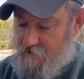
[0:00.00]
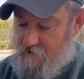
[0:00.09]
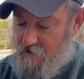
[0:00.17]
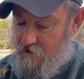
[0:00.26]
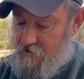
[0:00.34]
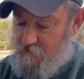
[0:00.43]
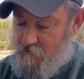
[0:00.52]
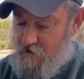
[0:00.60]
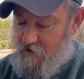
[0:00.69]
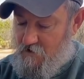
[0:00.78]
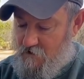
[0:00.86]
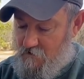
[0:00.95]
Cotton
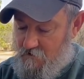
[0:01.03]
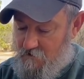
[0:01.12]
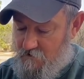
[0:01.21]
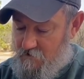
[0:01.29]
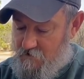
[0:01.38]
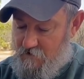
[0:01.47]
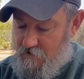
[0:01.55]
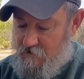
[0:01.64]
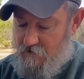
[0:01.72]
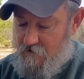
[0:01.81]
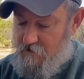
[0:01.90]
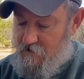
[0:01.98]
balls,
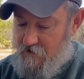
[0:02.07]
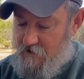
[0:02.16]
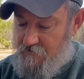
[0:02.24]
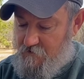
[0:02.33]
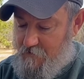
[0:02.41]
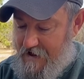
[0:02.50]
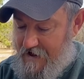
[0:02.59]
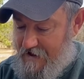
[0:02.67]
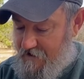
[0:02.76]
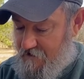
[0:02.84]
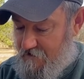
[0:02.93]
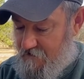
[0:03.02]
in the bag.